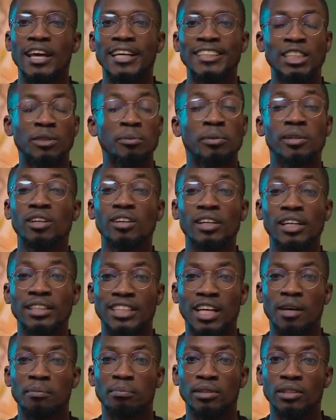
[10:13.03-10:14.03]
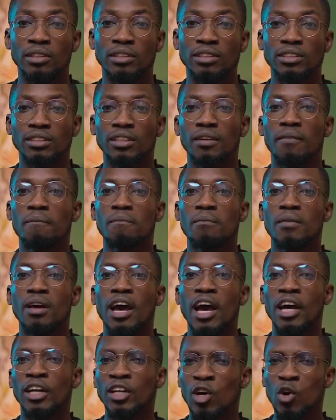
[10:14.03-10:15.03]
A typical example is,
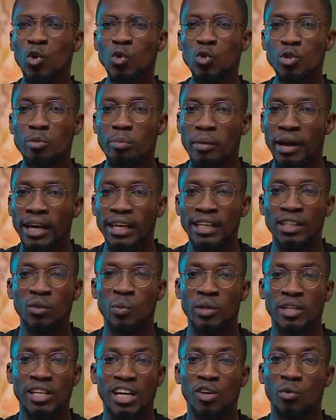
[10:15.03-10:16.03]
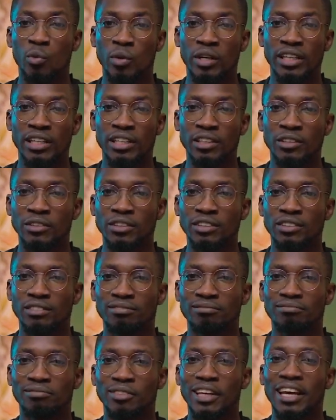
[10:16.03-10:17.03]
an old man without wrinkles
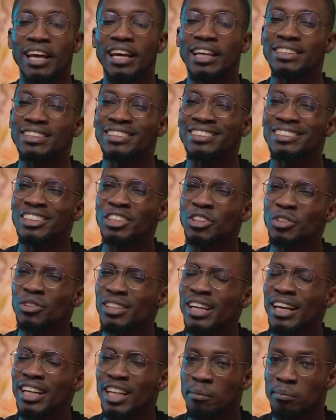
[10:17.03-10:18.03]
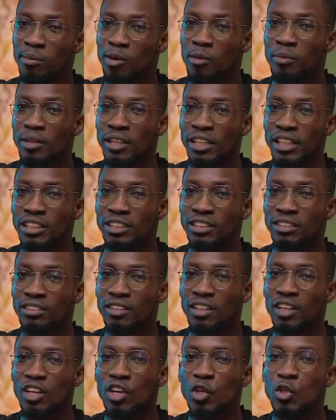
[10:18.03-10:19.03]
is literally an abomination.
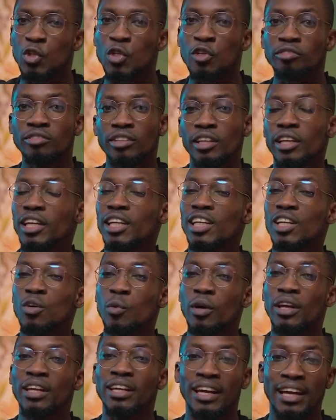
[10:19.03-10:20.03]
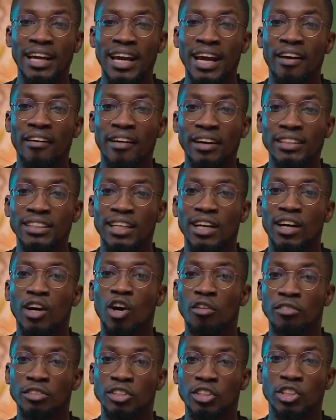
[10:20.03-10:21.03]
You've taken away the character
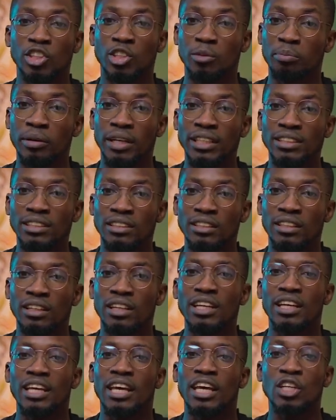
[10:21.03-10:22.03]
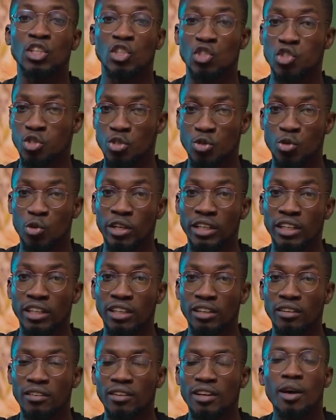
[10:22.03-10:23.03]
of such a person and destroyed
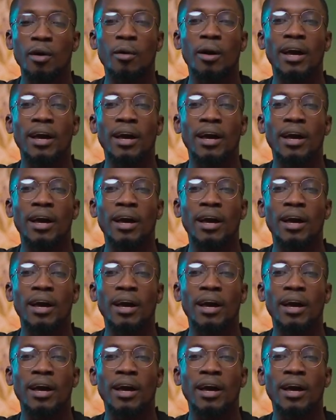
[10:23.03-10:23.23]
it.